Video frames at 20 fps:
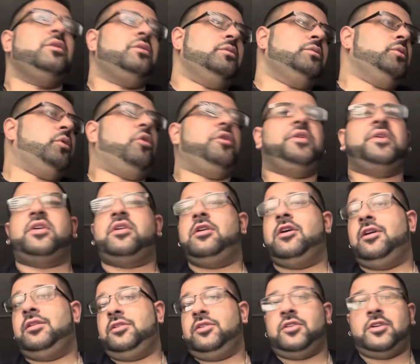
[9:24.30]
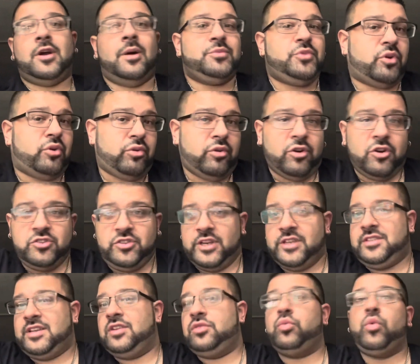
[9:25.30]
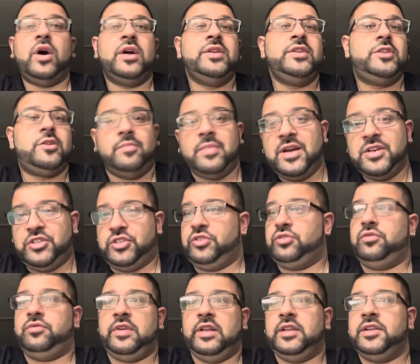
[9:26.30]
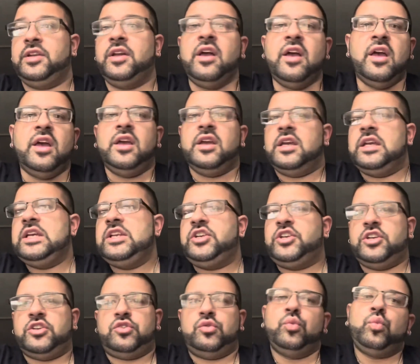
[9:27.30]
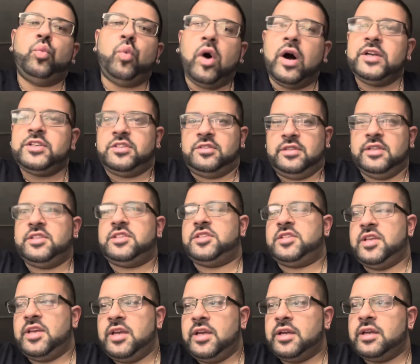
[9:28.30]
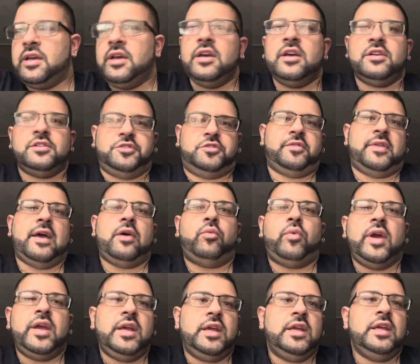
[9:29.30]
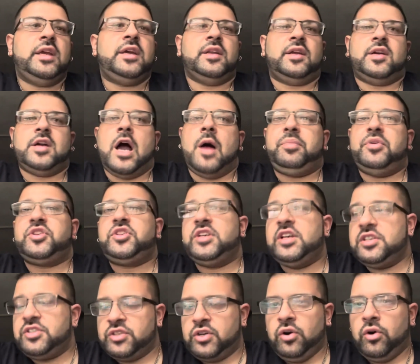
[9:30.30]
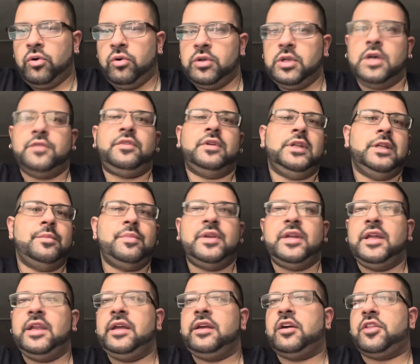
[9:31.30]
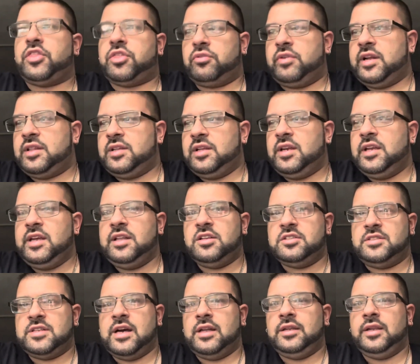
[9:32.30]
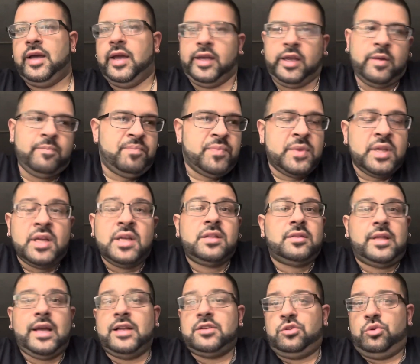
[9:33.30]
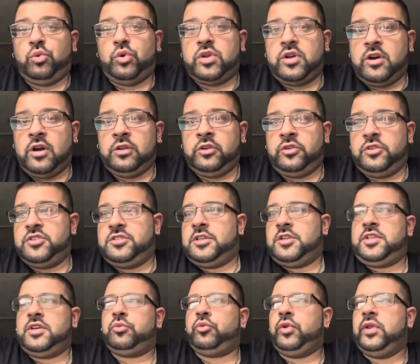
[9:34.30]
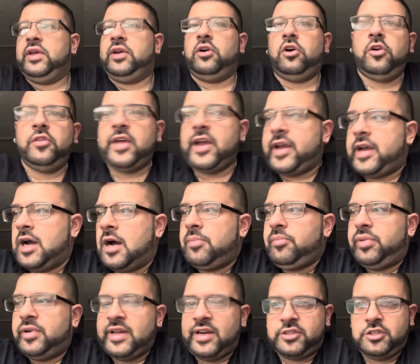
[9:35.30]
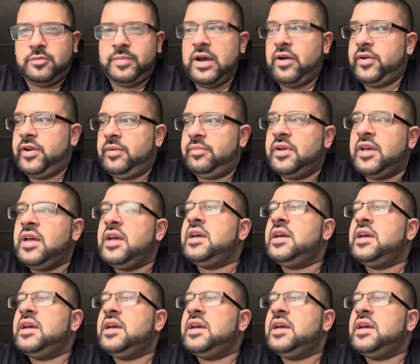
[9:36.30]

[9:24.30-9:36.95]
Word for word: Lord Cutler comes across as a one-dimensional villain. He just wants this thing so that way he can accomplish his goal of eliminating a threat that he does not like. That's Lord Cutler. There's nothing really all that complex about him.